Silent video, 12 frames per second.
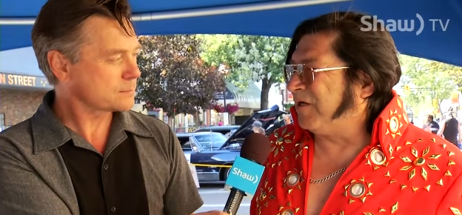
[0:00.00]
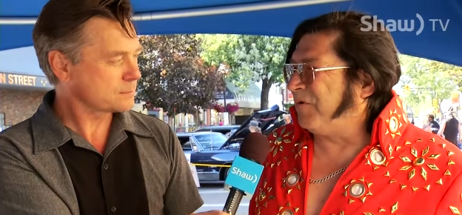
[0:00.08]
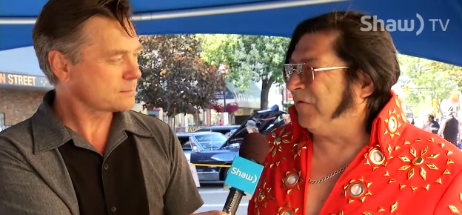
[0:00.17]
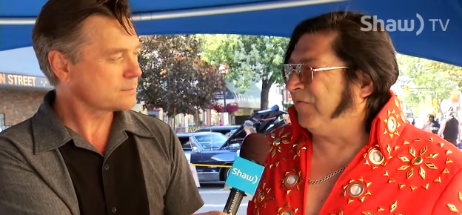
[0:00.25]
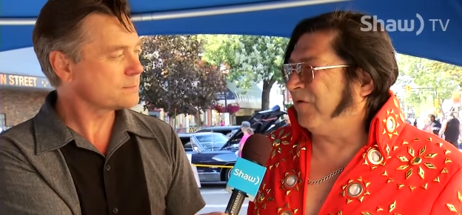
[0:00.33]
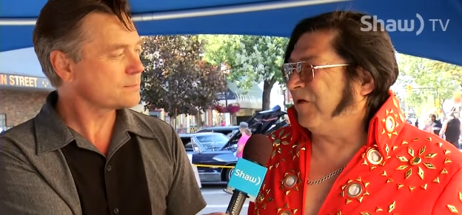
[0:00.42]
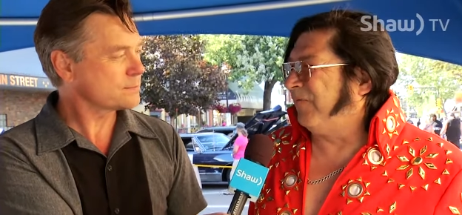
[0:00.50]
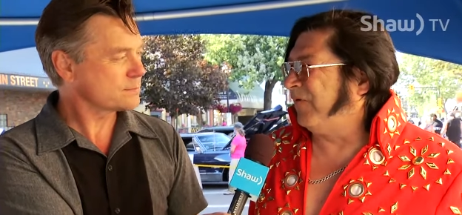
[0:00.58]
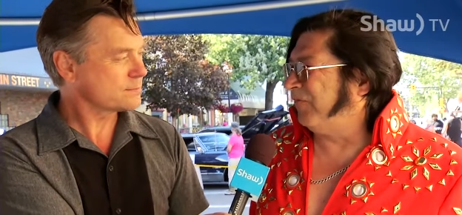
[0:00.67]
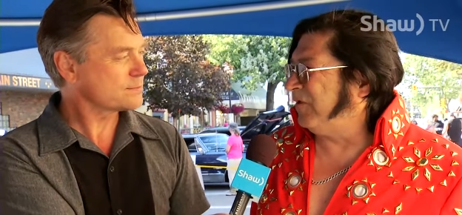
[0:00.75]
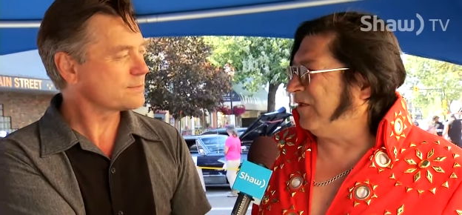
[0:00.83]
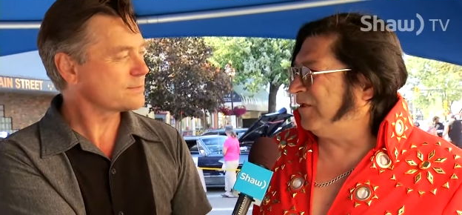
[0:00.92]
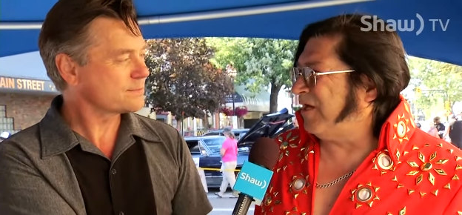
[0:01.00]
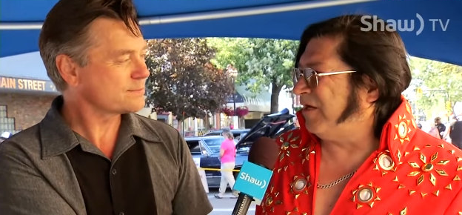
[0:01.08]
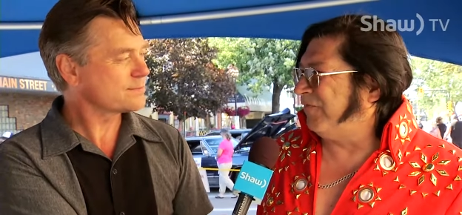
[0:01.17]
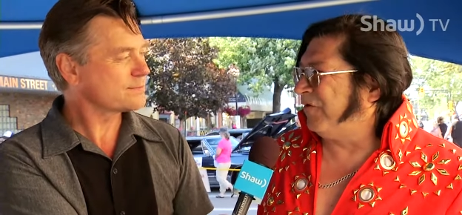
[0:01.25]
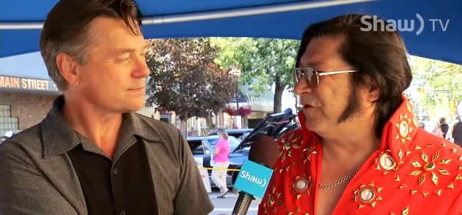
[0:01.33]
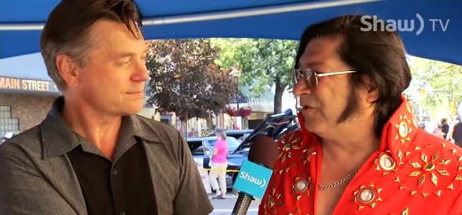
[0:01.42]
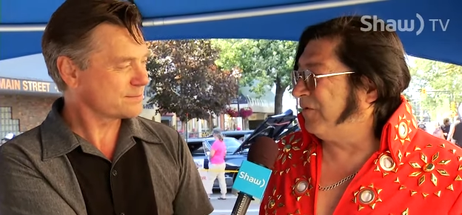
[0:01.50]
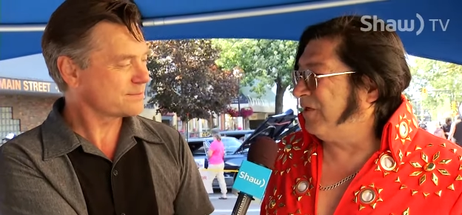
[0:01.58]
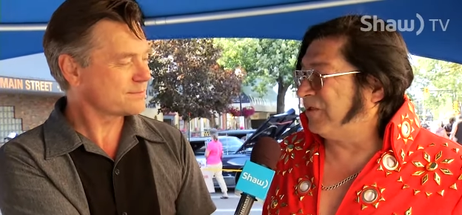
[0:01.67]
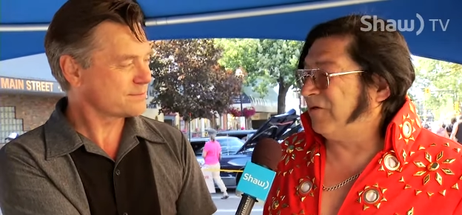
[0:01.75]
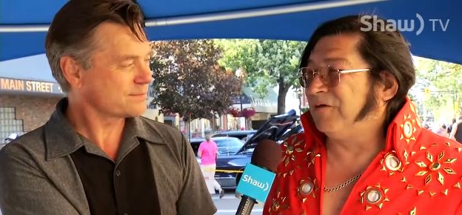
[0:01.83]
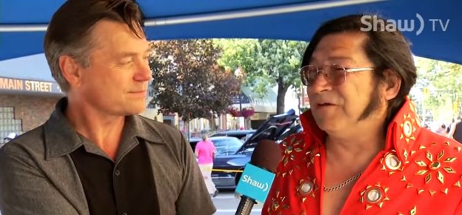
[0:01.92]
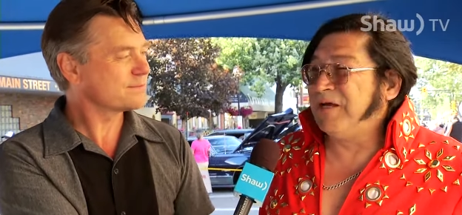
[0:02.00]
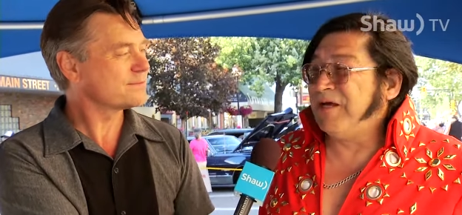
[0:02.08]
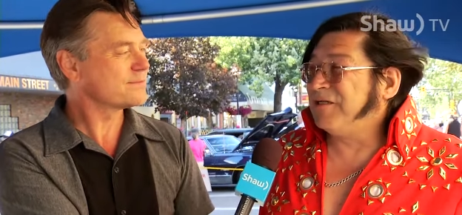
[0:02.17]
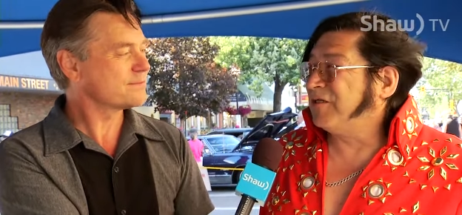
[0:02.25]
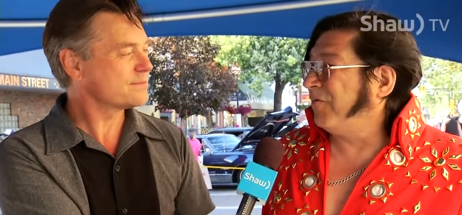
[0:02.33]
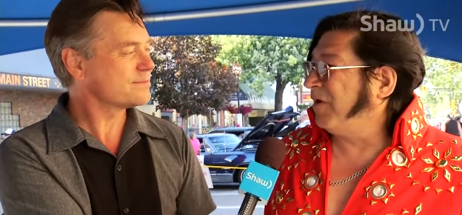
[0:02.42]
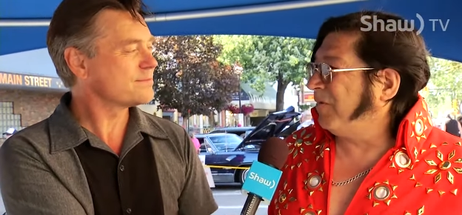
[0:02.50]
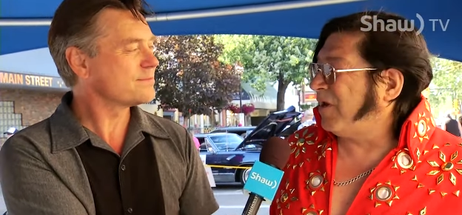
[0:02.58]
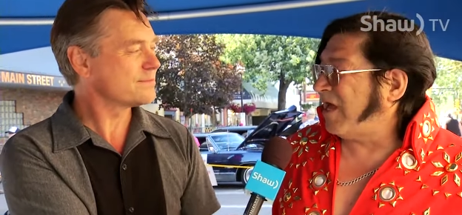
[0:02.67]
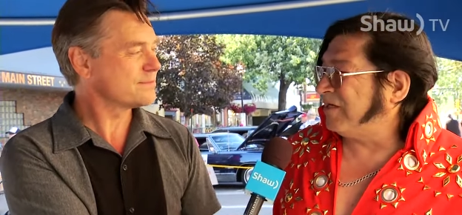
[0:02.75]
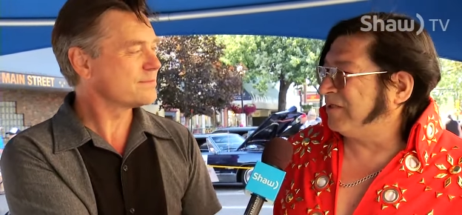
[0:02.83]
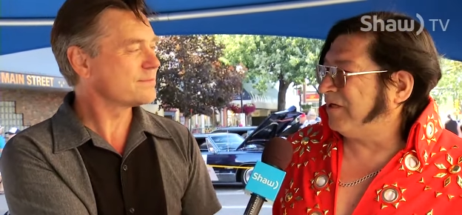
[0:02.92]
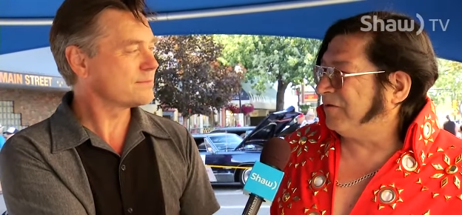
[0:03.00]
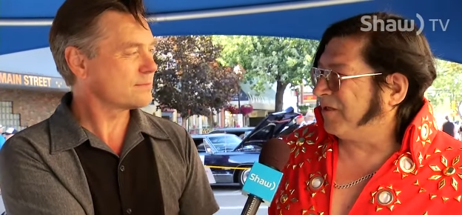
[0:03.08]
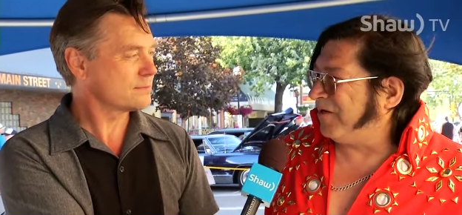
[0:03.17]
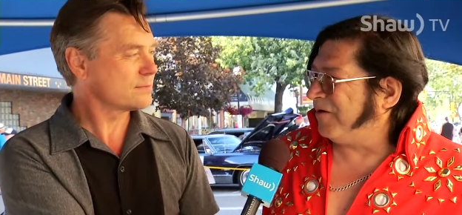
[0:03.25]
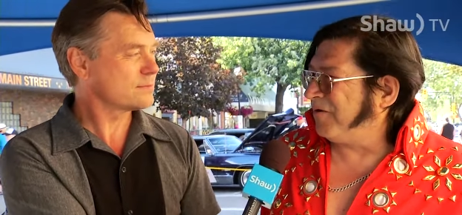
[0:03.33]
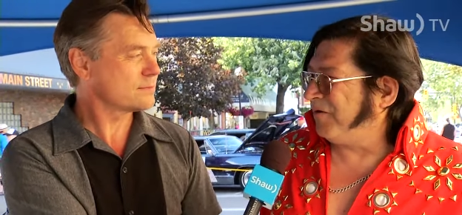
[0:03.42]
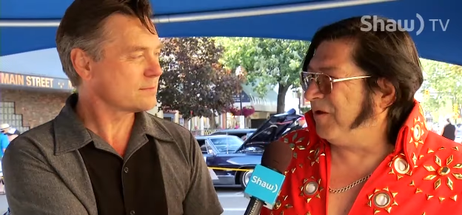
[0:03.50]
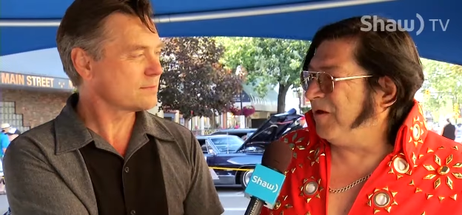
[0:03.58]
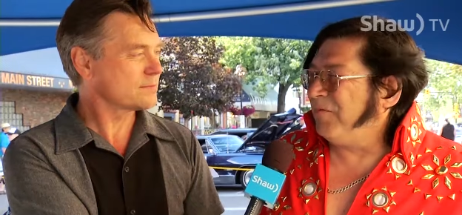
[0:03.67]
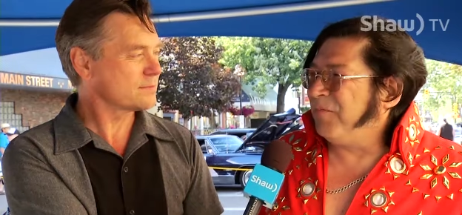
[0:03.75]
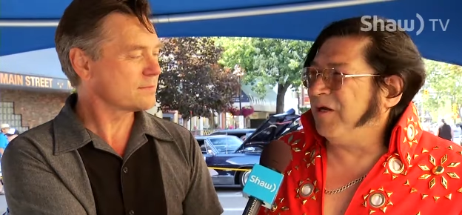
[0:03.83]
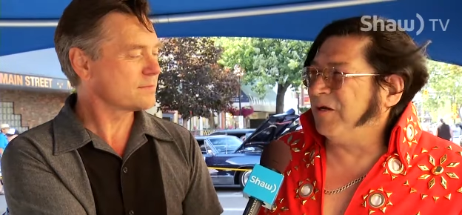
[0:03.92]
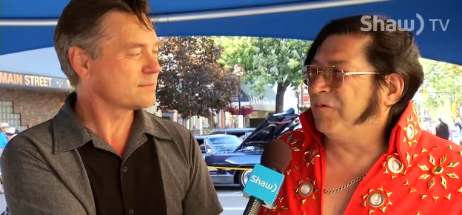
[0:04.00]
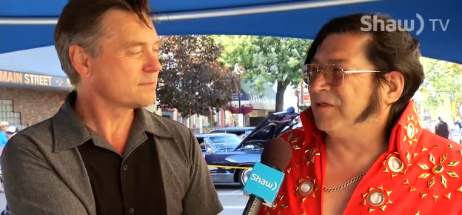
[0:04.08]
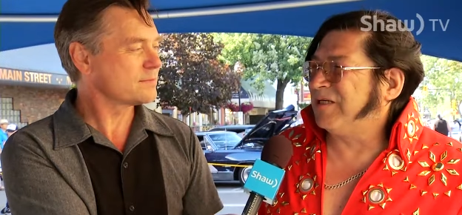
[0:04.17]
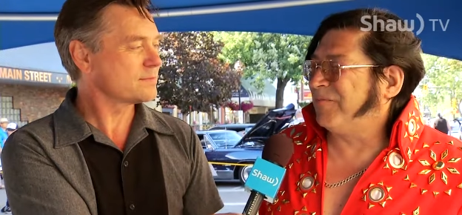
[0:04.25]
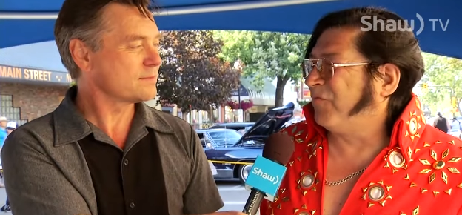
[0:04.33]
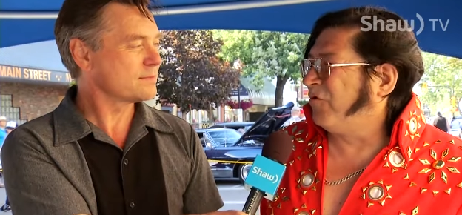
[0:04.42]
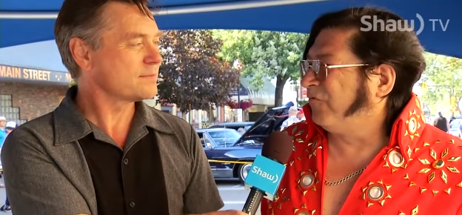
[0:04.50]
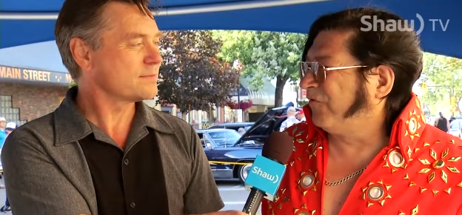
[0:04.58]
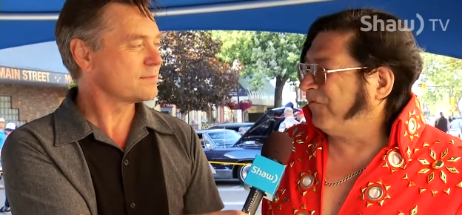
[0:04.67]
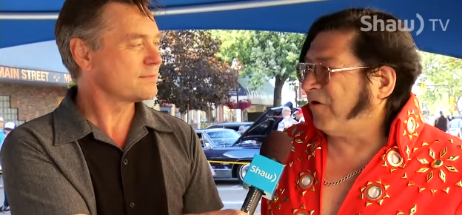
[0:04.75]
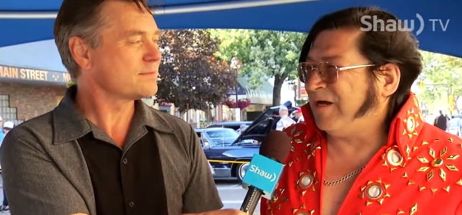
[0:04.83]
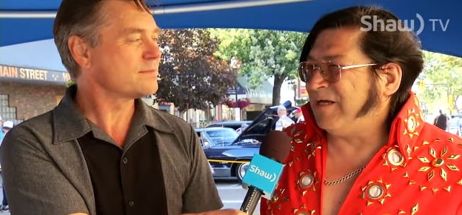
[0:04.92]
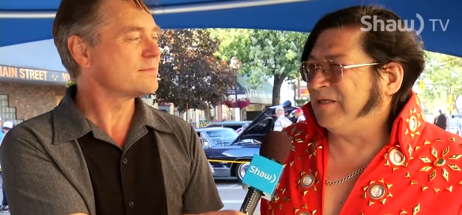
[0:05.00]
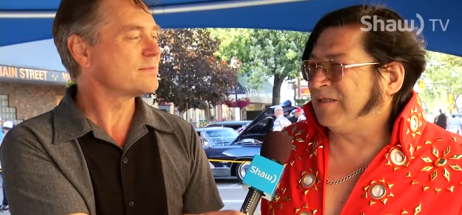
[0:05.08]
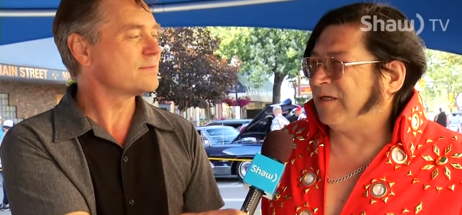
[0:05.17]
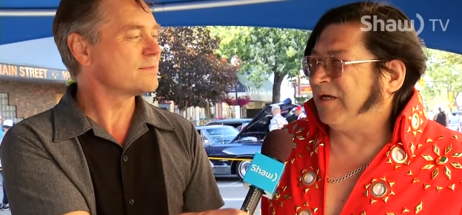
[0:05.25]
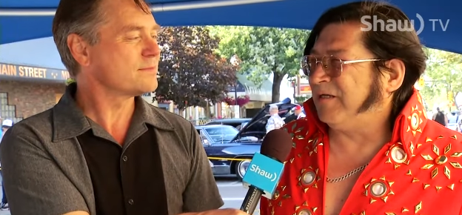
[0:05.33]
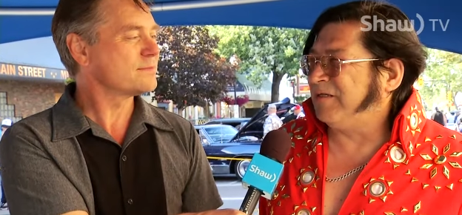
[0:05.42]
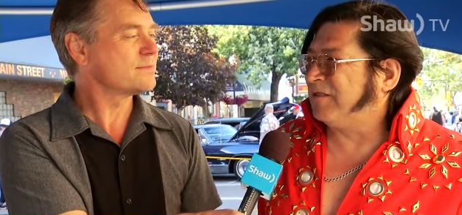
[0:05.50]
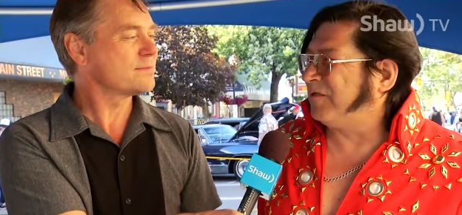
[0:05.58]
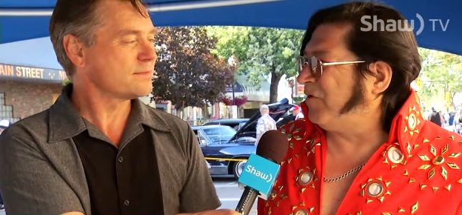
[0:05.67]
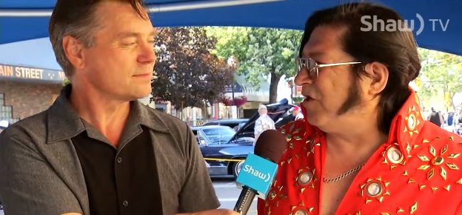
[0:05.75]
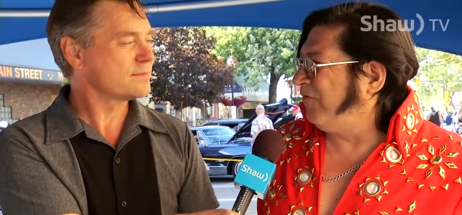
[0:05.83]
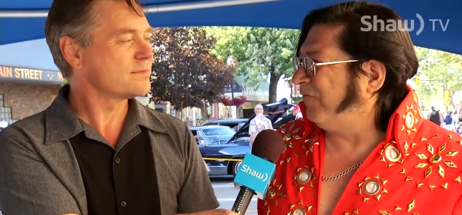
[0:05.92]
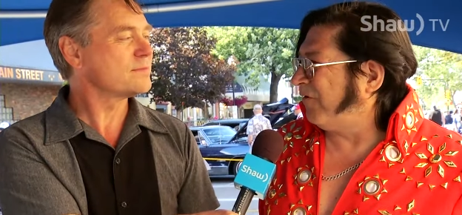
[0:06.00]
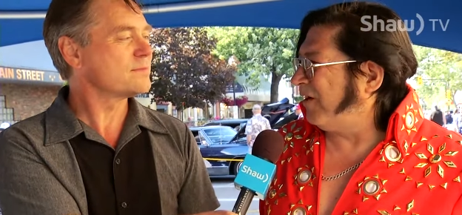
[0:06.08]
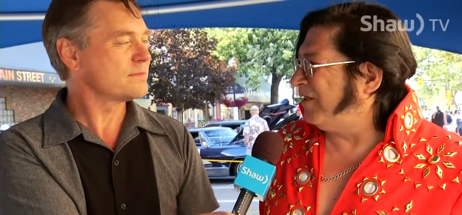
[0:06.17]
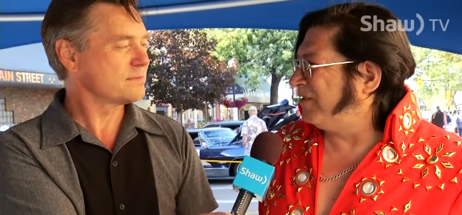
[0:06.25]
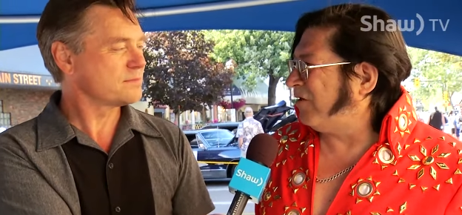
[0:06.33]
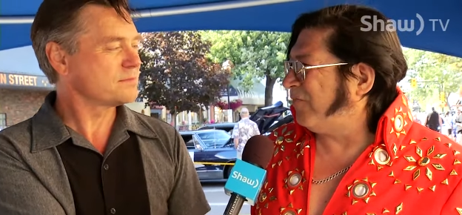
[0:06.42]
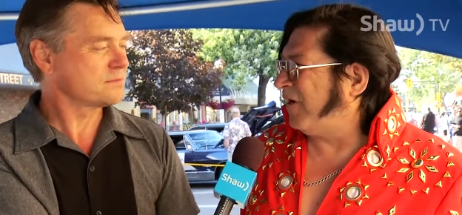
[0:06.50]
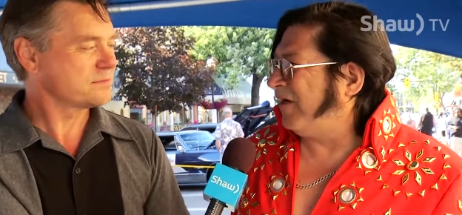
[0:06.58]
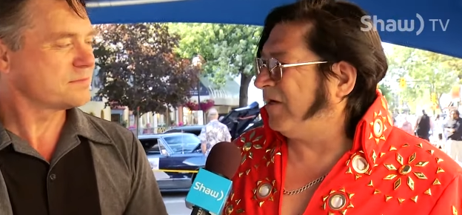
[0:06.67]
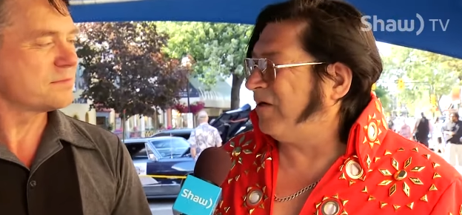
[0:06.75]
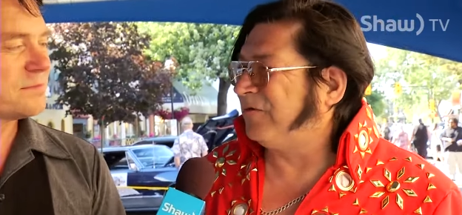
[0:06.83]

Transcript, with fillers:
Speaker 1: me to come in for the 15th anniversary, so it's going to be a blast out there either with some old friends and some new friends I'll make